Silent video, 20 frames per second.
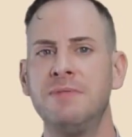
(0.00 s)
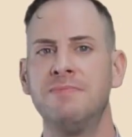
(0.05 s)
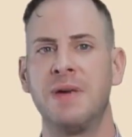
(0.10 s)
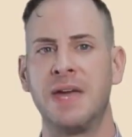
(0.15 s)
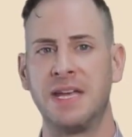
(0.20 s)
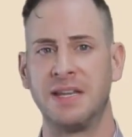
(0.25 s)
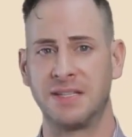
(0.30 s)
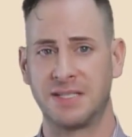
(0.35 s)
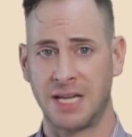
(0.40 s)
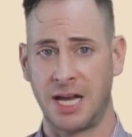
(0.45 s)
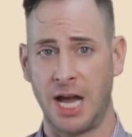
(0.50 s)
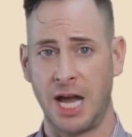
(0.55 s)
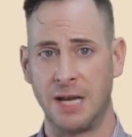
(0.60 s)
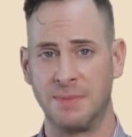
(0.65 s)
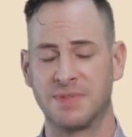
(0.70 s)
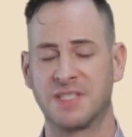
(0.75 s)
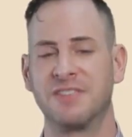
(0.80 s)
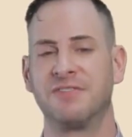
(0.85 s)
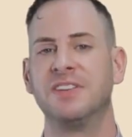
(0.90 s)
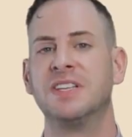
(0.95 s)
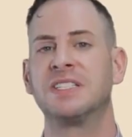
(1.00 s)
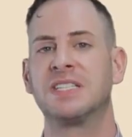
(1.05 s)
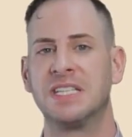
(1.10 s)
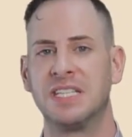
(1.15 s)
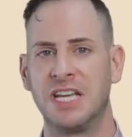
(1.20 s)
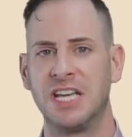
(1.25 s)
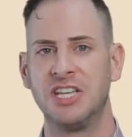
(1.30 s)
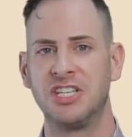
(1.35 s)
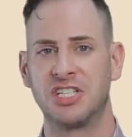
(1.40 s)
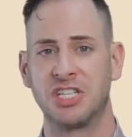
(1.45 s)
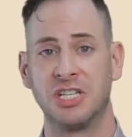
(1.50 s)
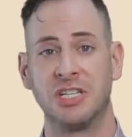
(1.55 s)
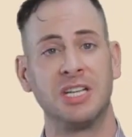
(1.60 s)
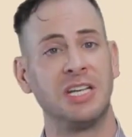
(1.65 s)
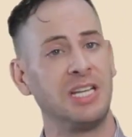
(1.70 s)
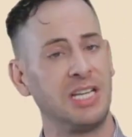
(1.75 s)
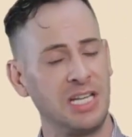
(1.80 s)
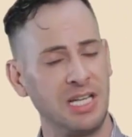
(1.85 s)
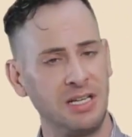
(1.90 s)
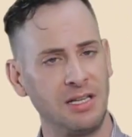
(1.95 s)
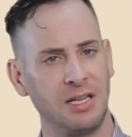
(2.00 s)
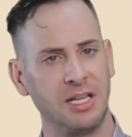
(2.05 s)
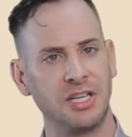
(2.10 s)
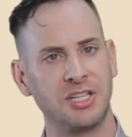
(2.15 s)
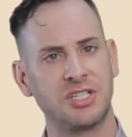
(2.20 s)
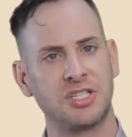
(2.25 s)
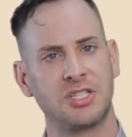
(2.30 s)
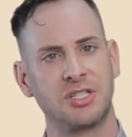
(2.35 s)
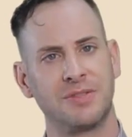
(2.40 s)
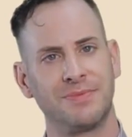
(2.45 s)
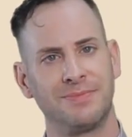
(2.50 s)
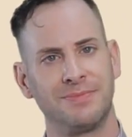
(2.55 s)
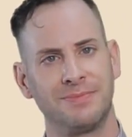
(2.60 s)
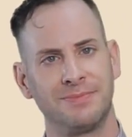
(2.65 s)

main types of intonation in English.